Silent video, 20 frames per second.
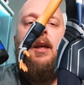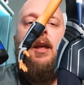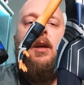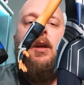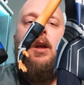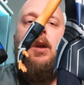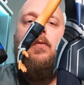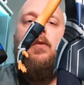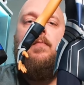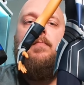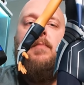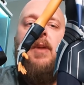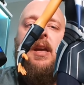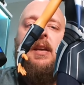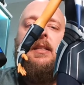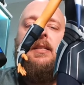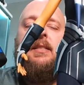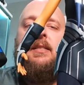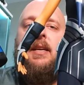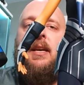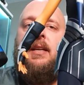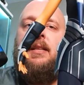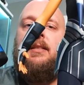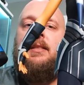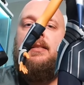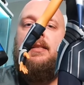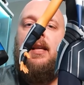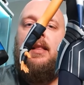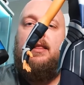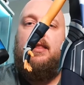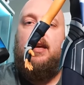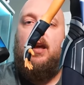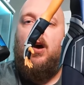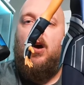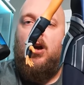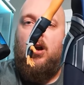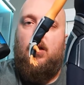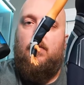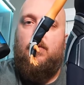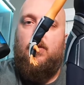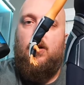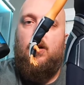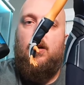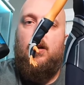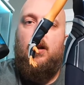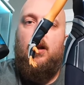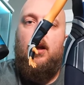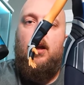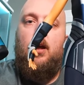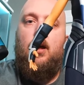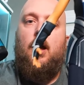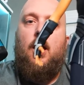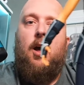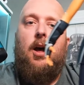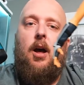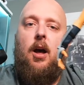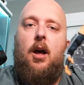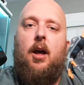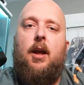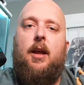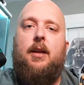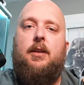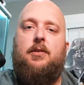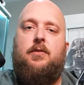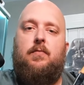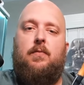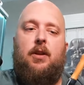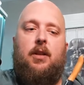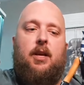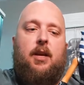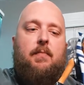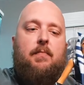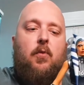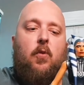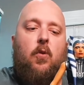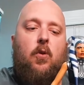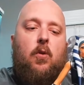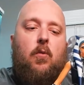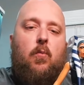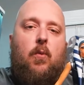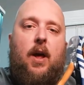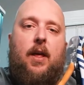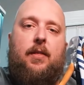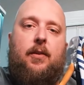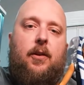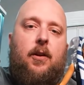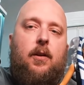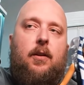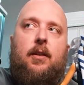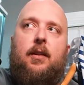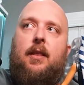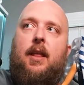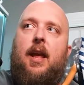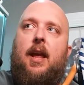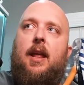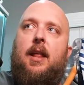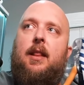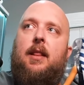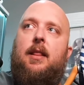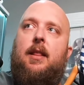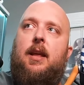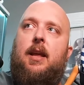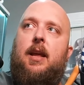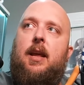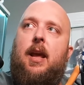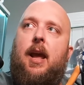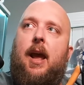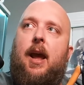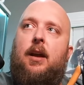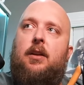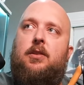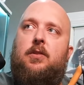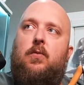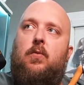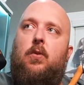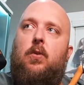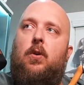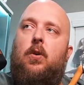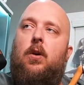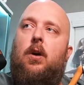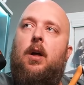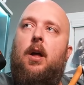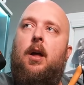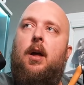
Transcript: It would make sense that the armor is really more weathered than the actual